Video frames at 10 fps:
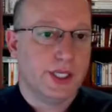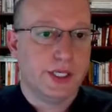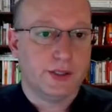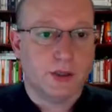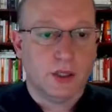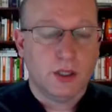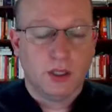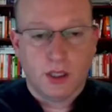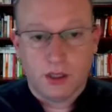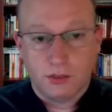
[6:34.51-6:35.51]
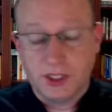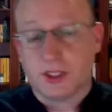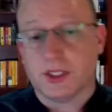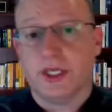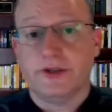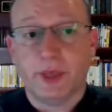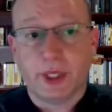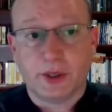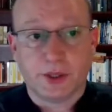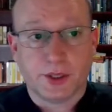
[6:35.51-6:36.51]
together inside of
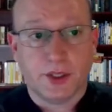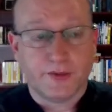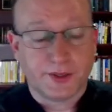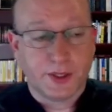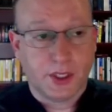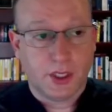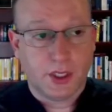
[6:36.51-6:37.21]
Microsoft.